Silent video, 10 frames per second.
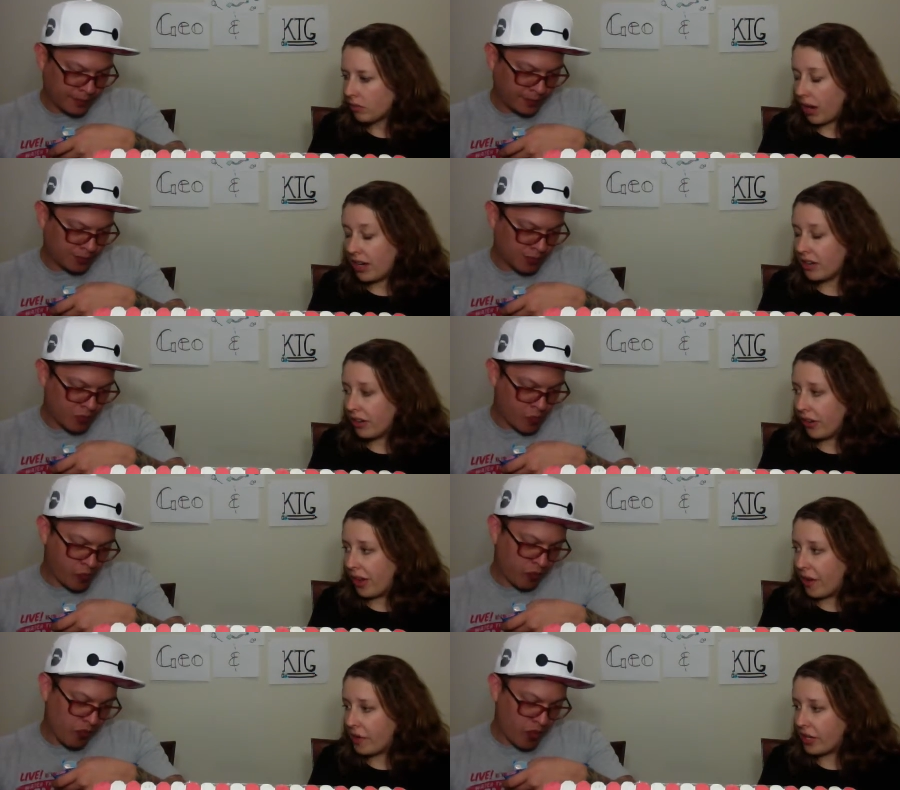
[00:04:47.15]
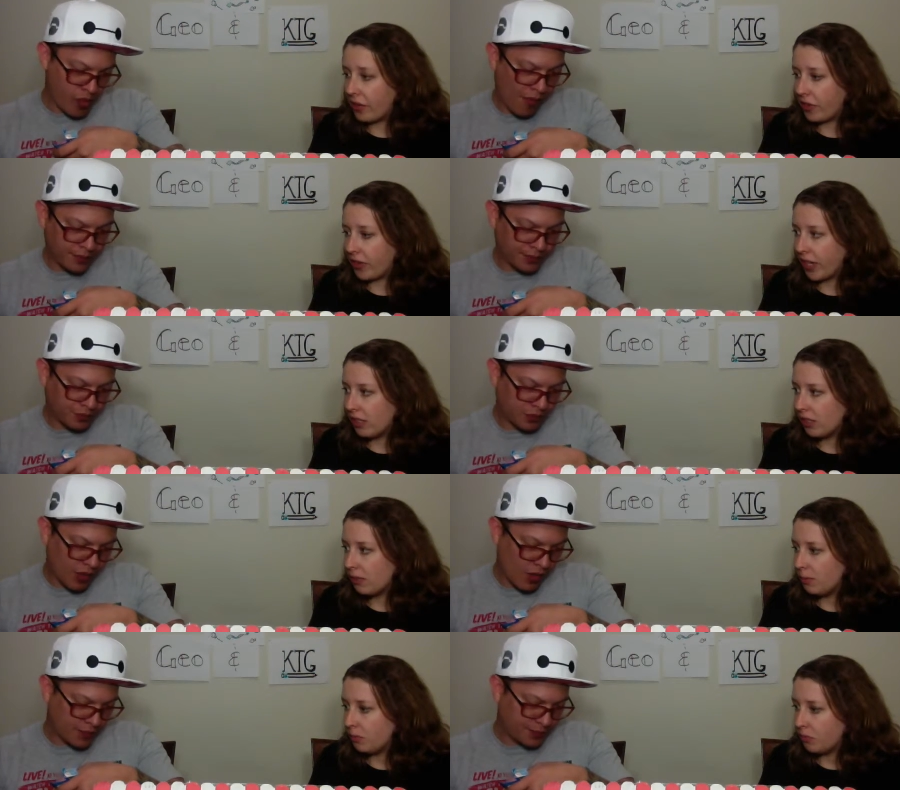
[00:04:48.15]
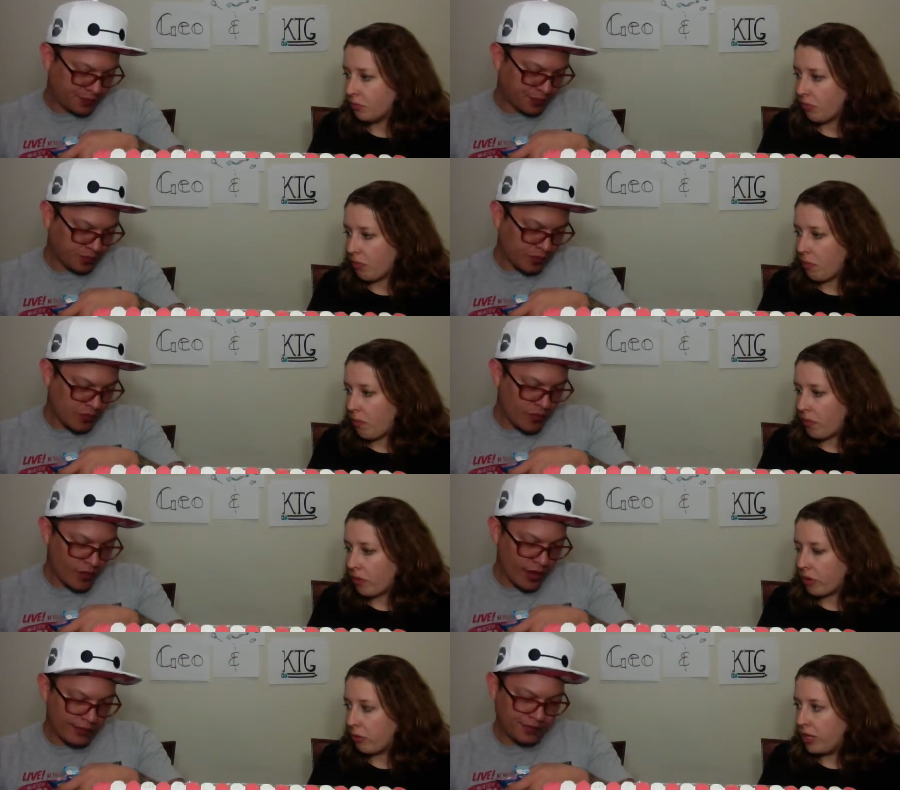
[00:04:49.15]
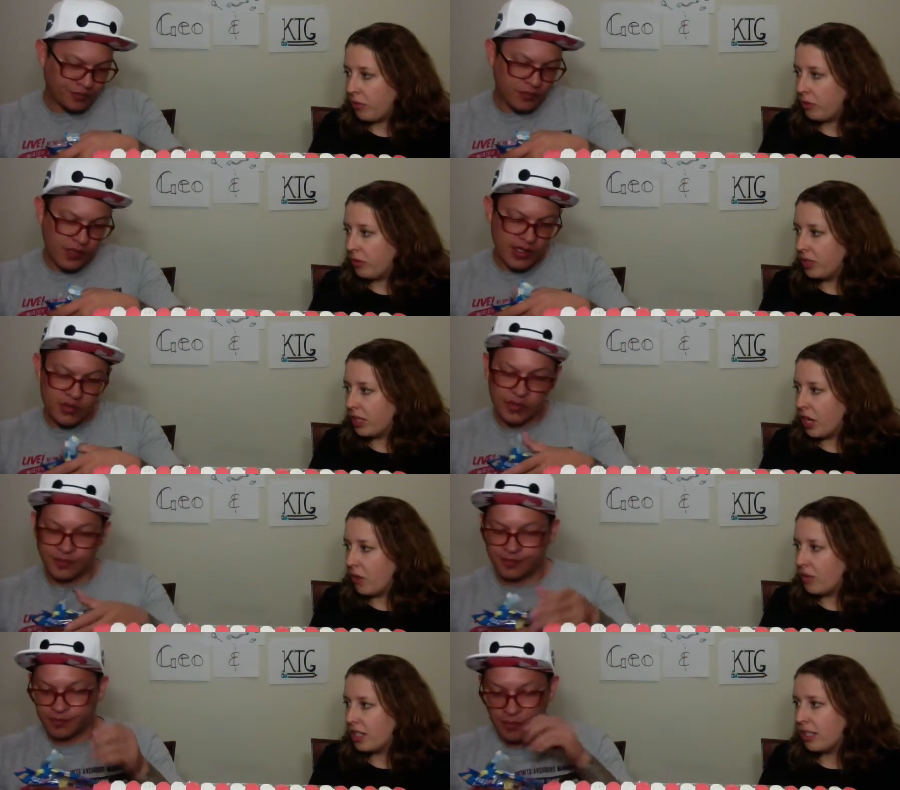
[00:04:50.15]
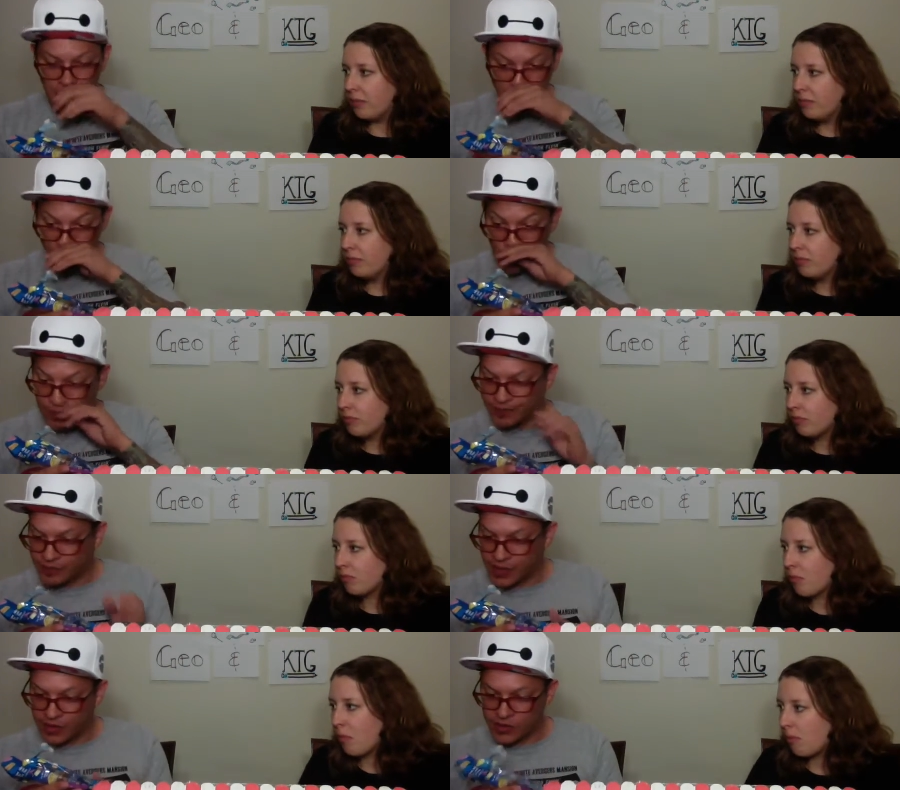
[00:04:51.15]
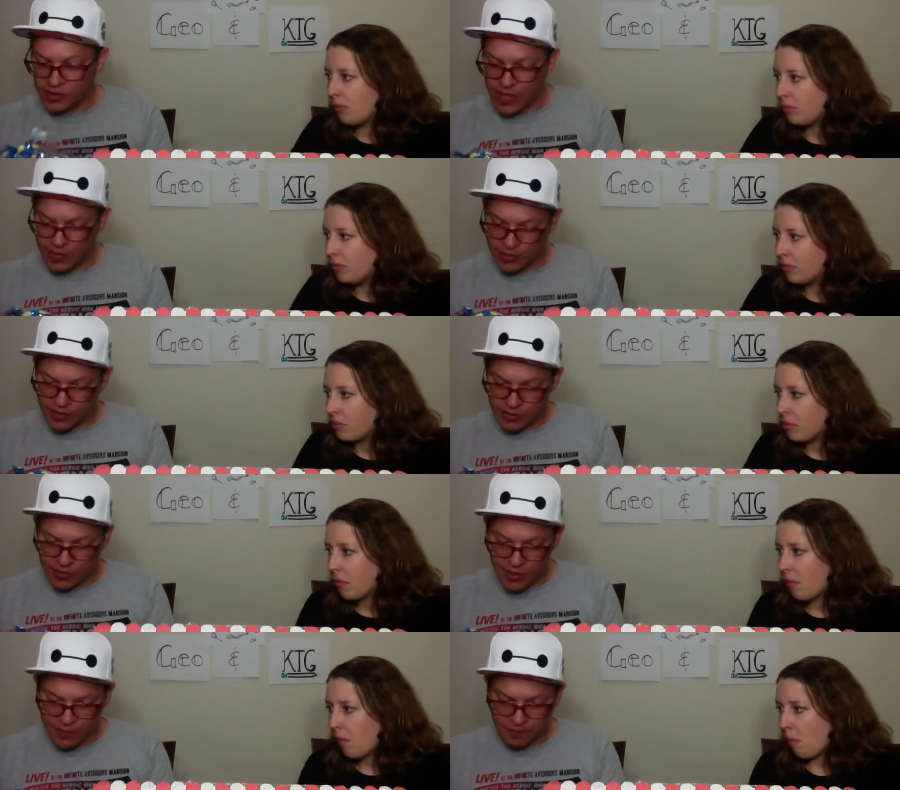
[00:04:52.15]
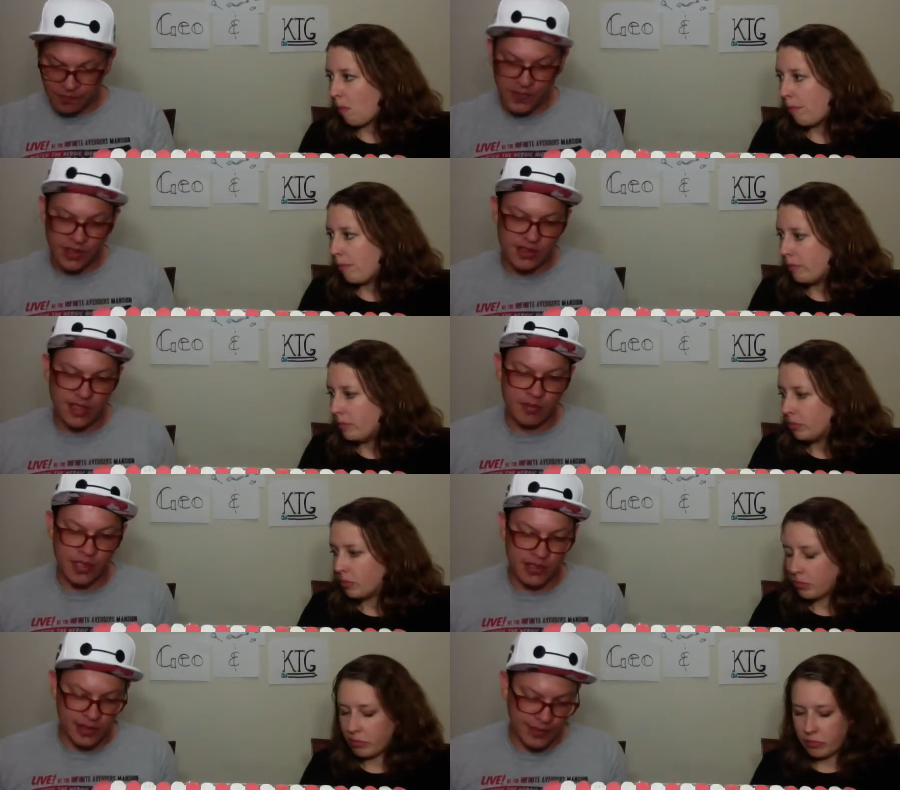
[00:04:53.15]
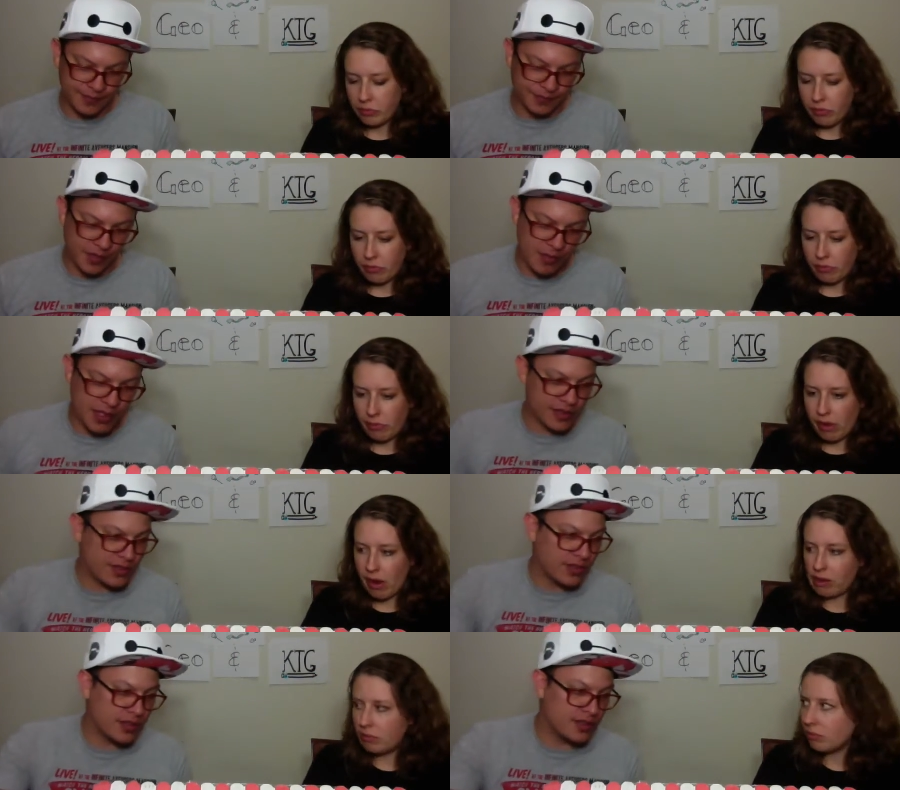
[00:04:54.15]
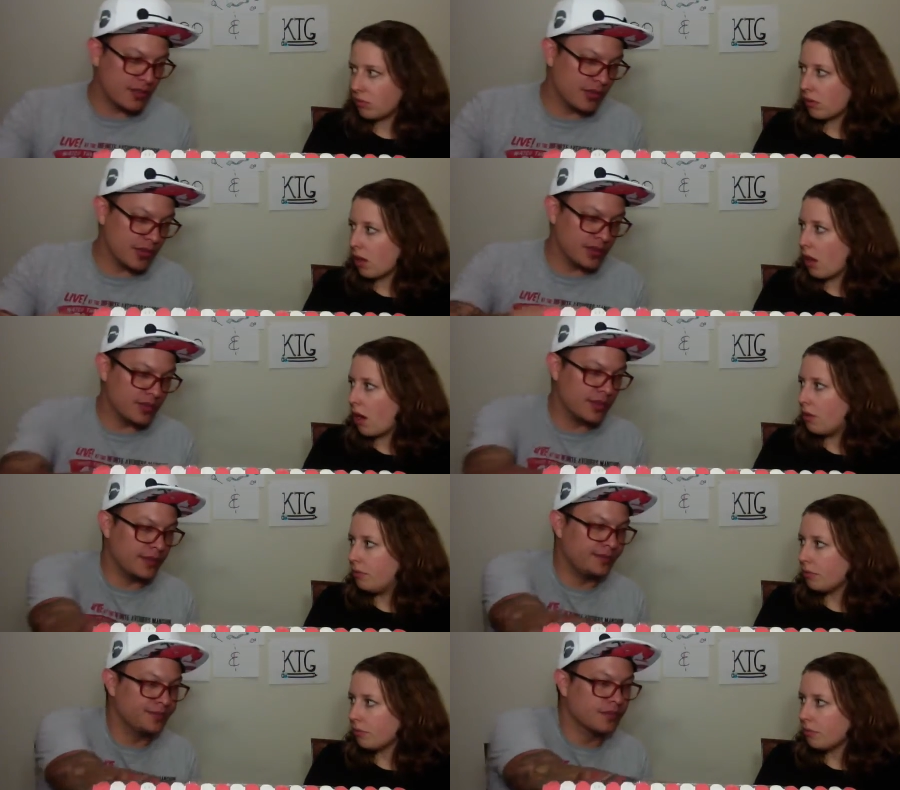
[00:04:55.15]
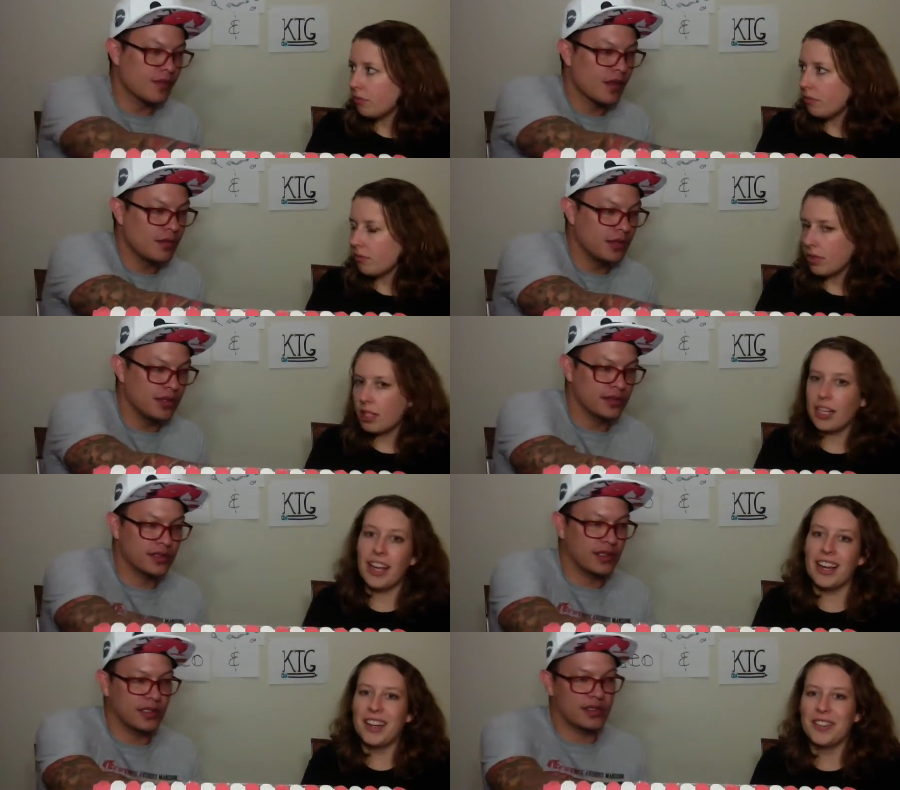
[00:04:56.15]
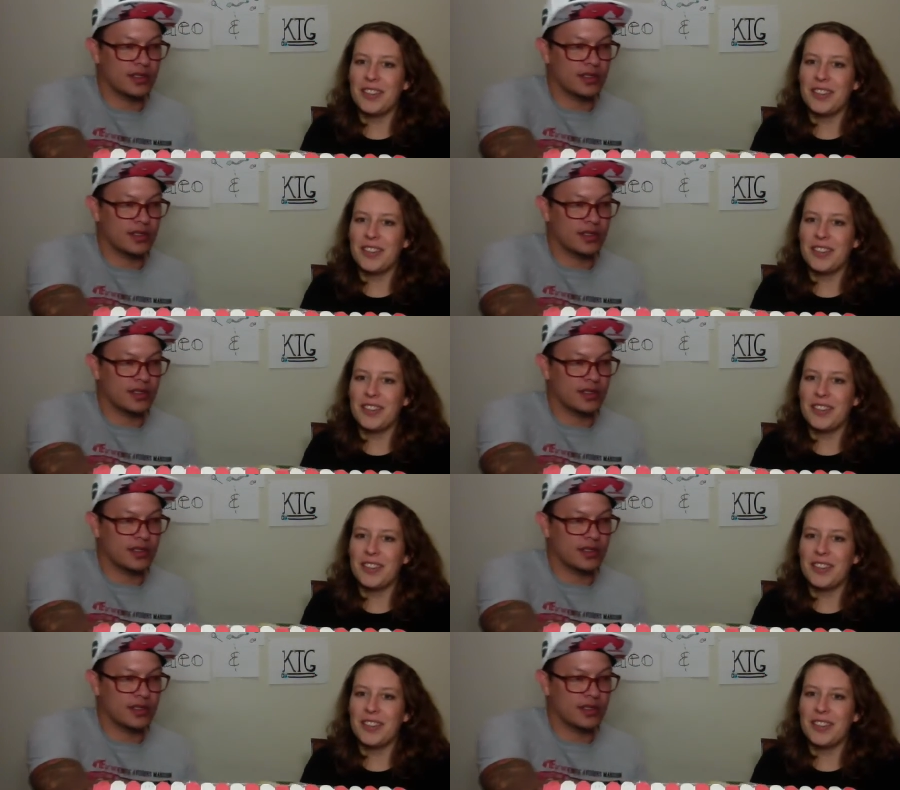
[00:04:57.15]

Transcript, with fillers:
Speaker 1: I didn't know that. Would never have guessed. We we really owned it.
Speaker 2: Yeah, this one happens to be made. It's like pizza. I might have started somewhere else, but belongs yeah, to us